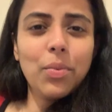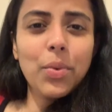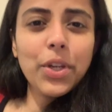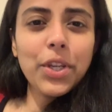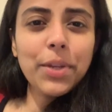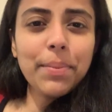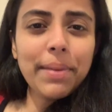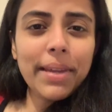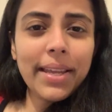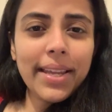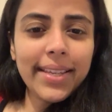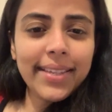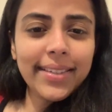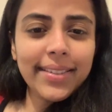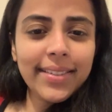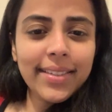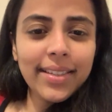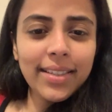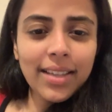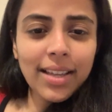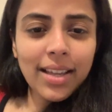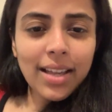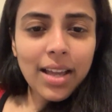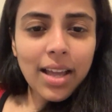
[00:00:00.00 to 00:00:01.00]
What do you
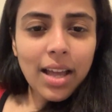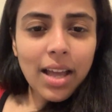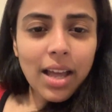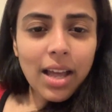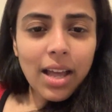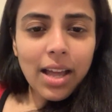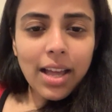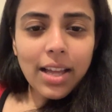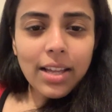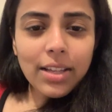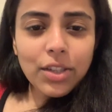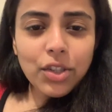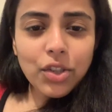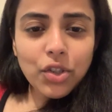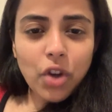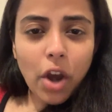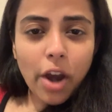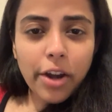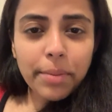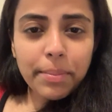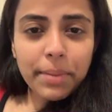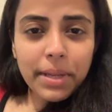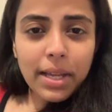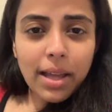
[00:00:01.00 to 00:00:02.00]
mean,
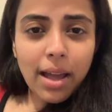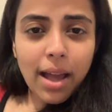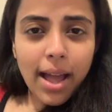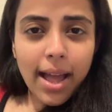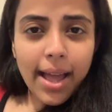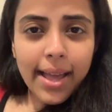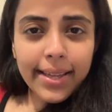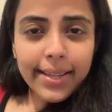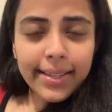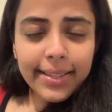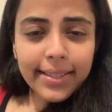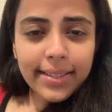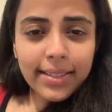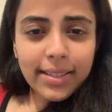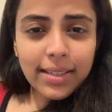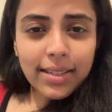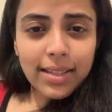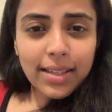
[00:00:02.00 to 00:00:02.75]
astronomy guy?